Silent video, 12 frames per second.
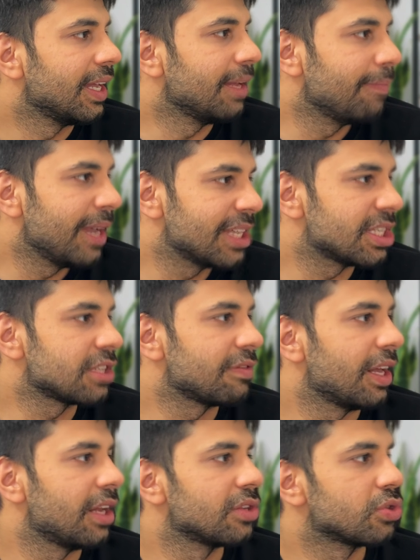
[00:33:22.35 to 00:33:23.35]
image as
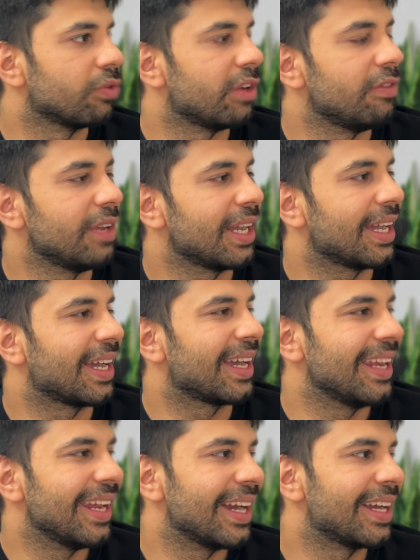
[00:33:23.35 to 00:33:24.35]
well. So when we
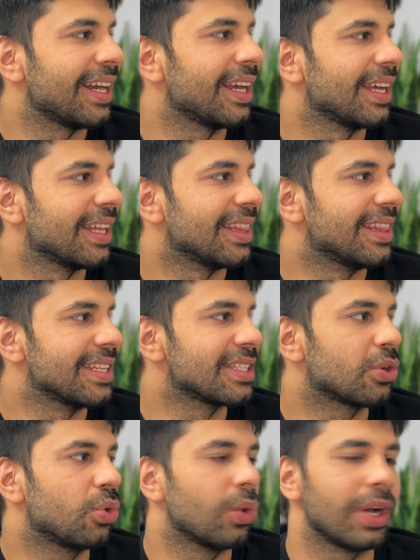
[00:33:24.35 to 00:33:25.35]
created this
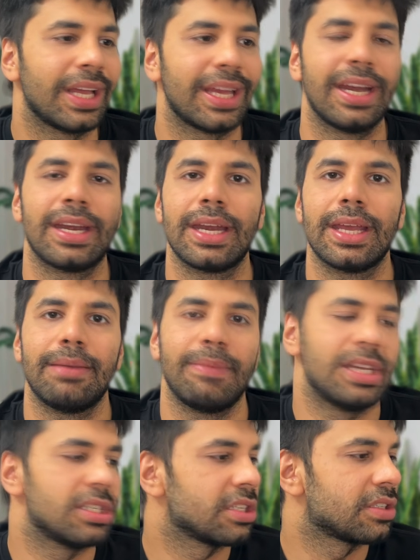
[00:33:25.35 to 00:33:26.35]
Google created
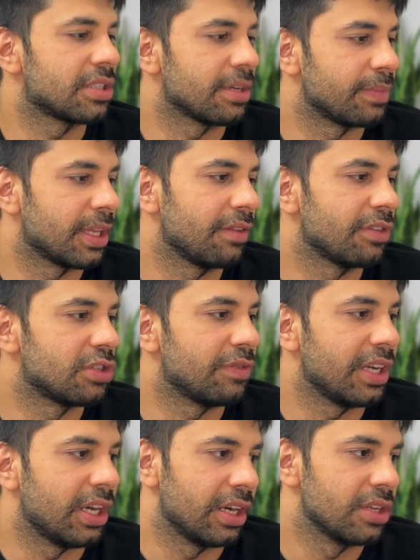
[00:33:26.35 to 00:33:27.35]
image is something which
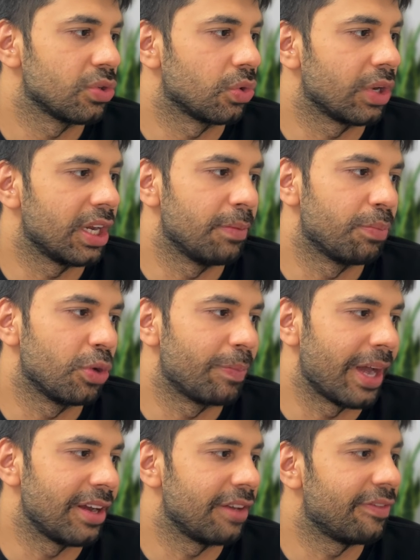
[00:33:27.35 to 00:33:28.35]
we need. So input
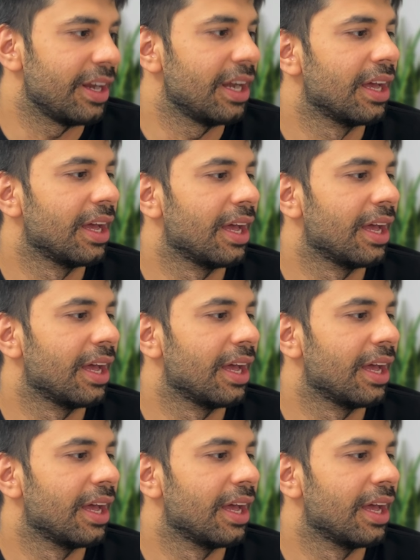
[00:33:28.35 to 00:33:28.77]
binary field,